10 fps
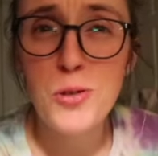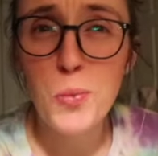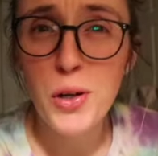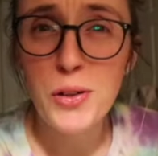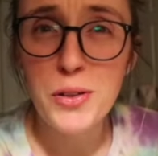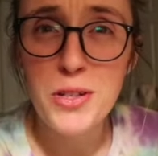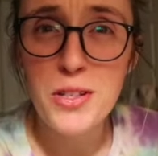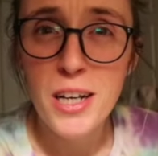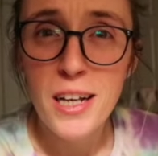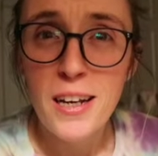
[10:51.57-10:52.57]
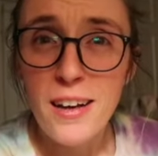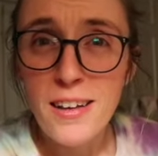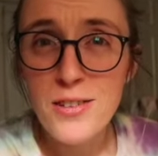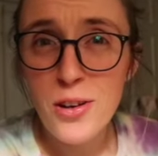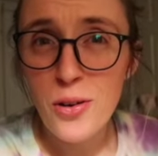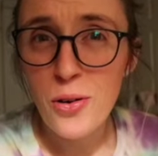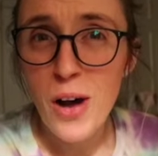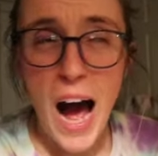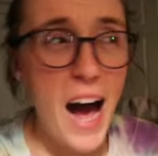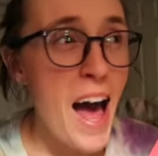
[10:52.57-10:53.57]
spoilers. So
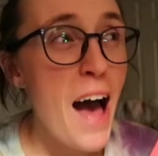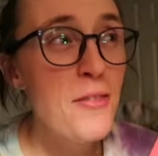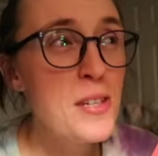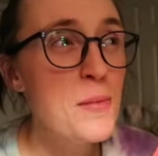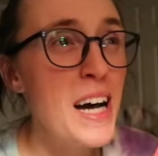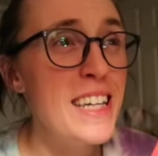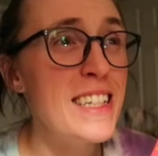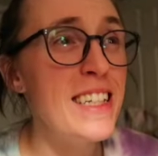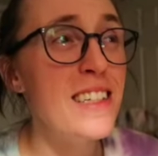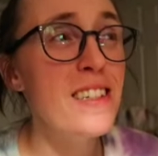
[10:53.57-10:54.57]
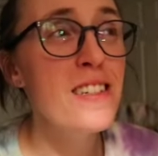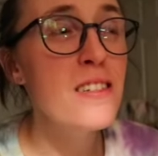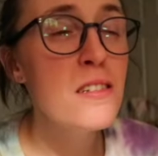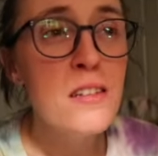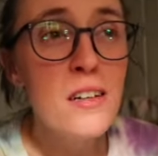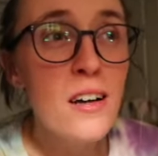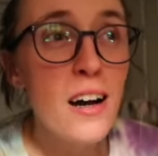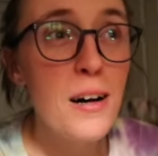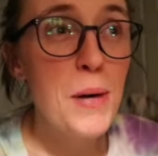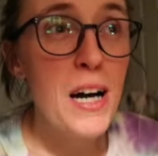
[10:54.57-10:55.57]
I have some ideas
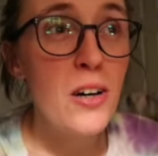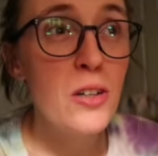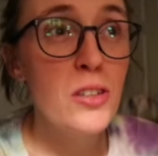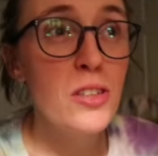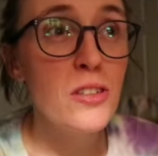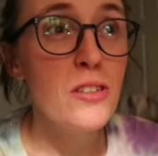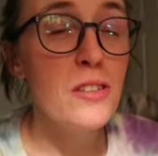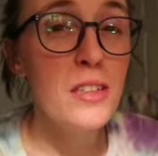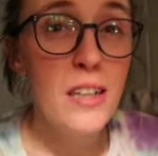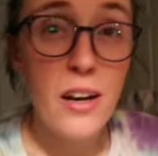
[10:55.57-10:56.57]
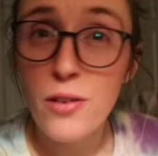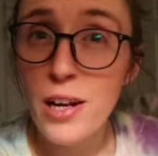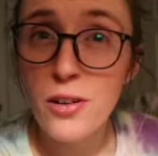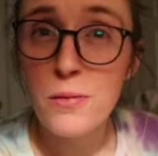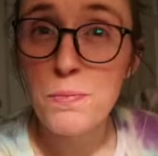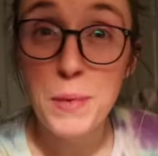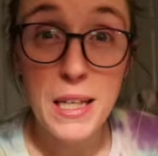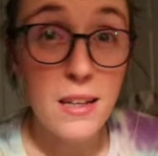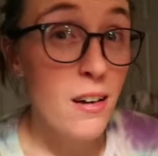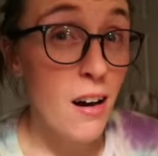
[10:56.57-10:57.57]
about the narrator
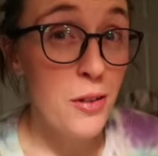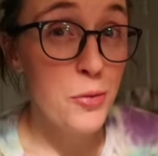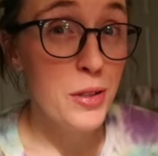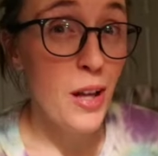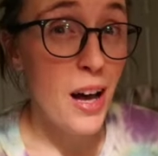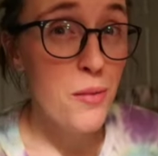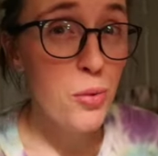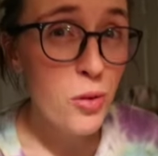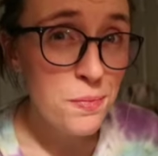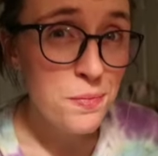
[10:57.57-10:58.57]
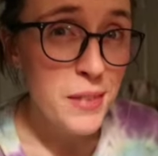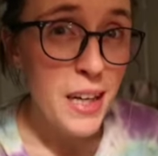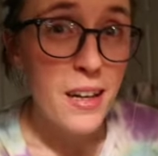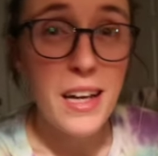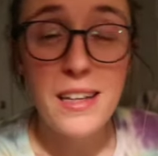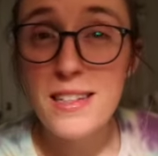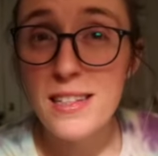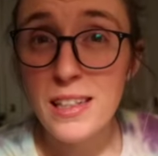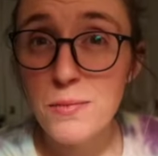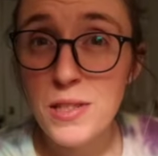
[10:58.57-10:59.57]
being unreliable. It
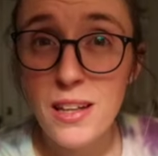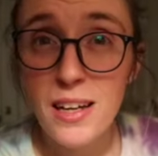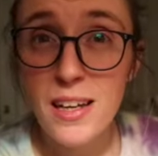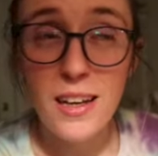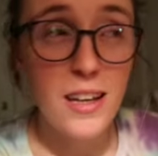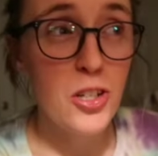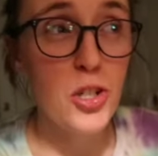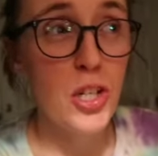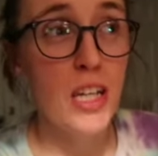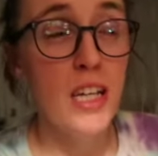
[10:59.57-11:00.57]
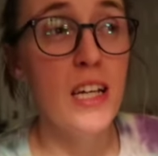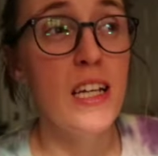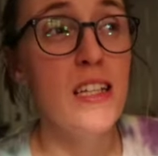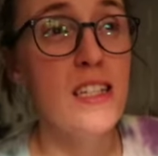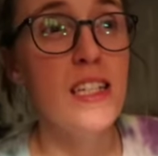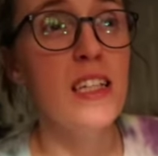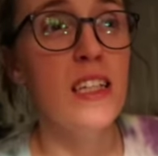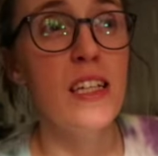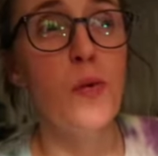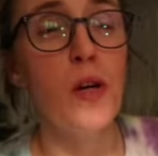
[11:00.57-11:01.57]
seems like she is
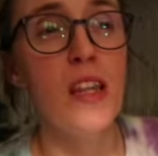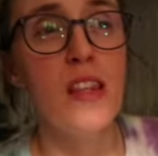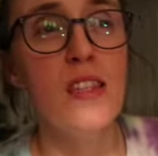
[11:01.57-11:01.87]
dealing with